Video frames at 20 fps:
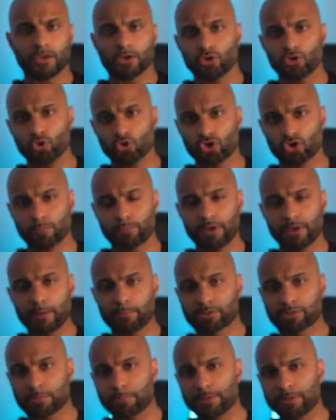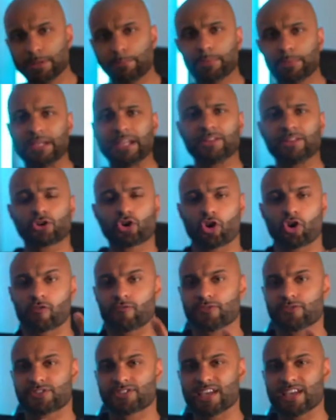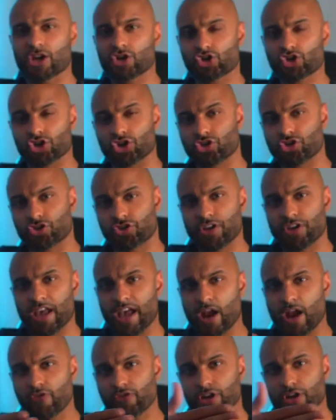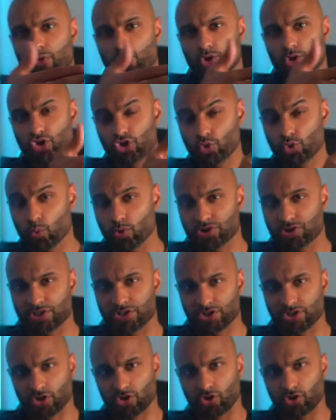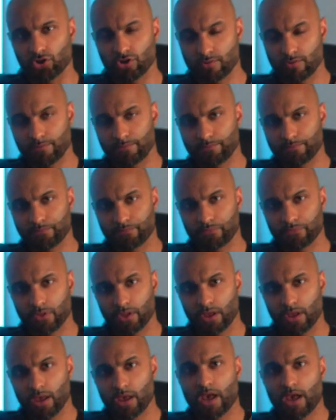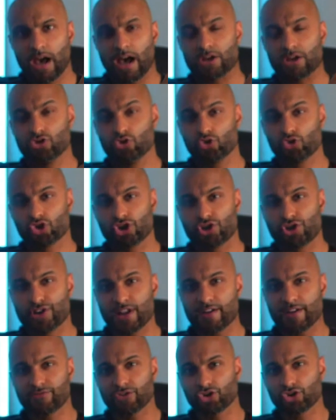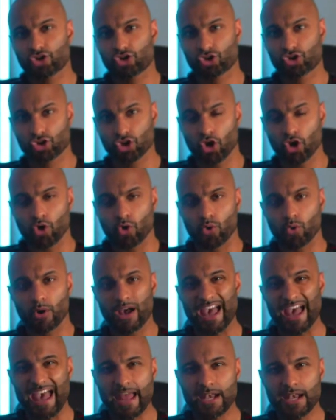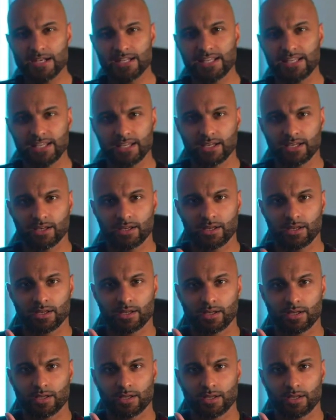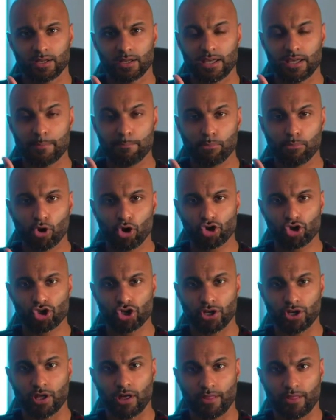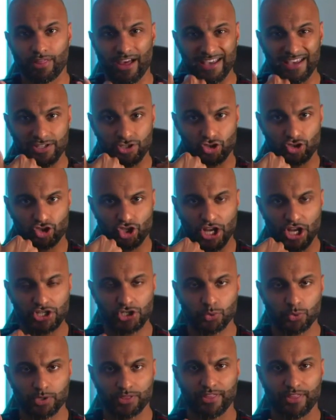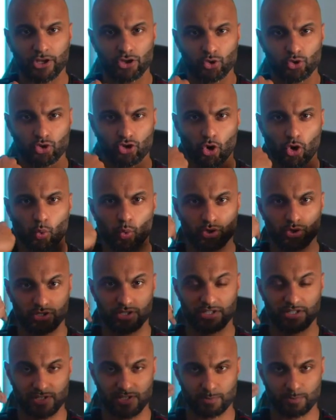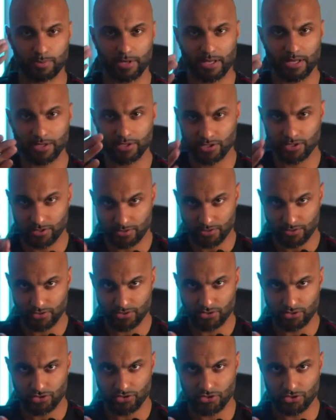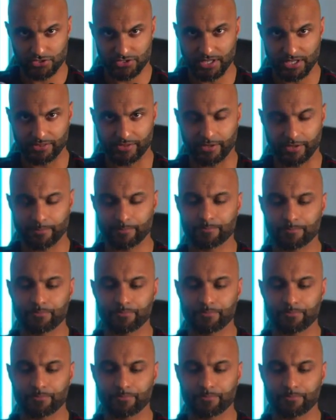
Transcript: You should be able to manipulate the conversation to the area in which you want it to go. And you should never show any emotion that is genuine that you don't want to display. Do you understand that?